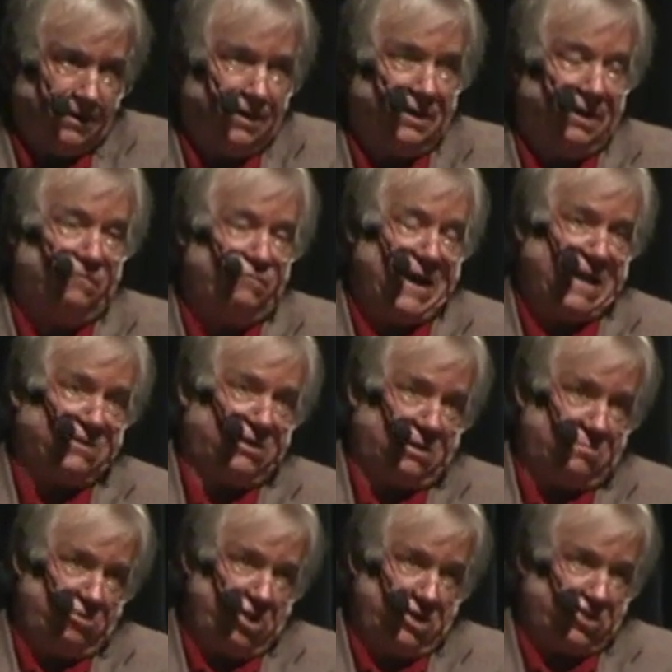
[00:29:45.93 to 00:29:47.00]
In fact, the
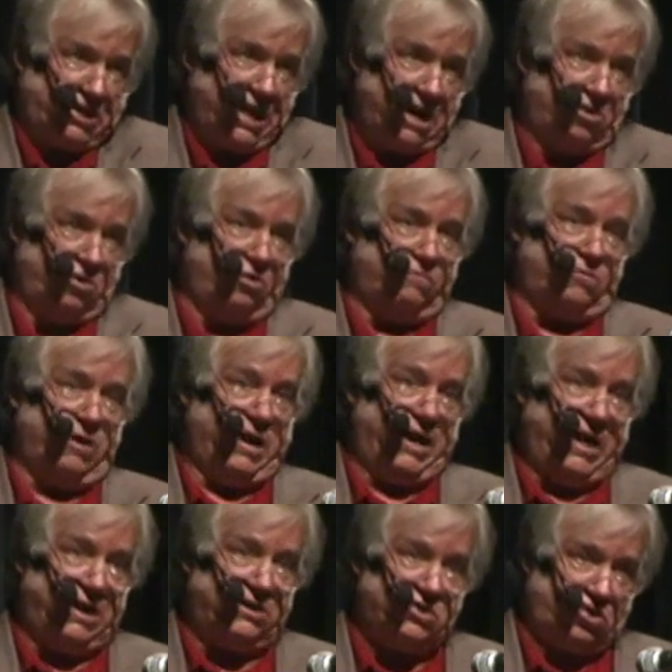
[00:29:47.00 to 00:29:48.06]
debris is scattered over
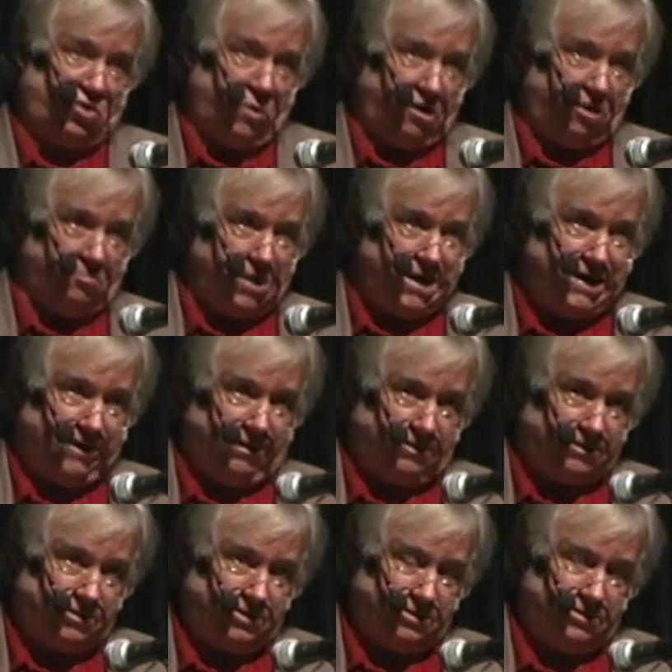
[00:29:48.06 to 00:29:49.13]
eight square
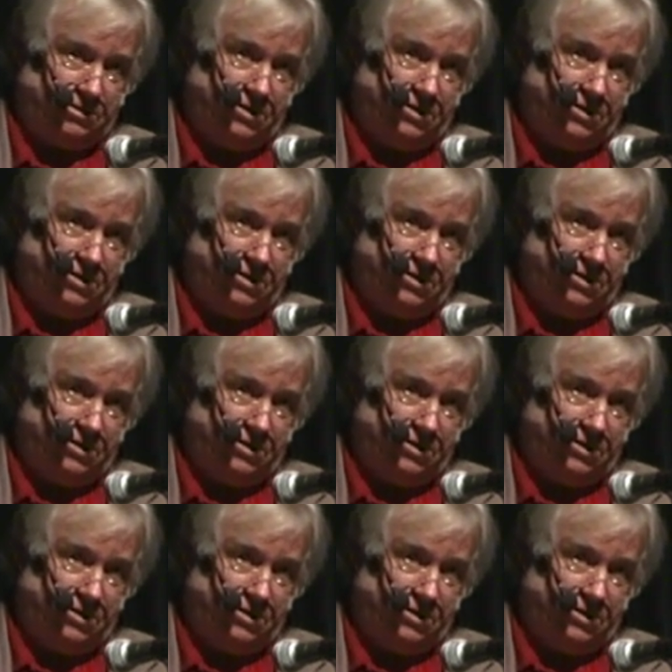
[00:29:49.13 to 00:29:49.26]
miles,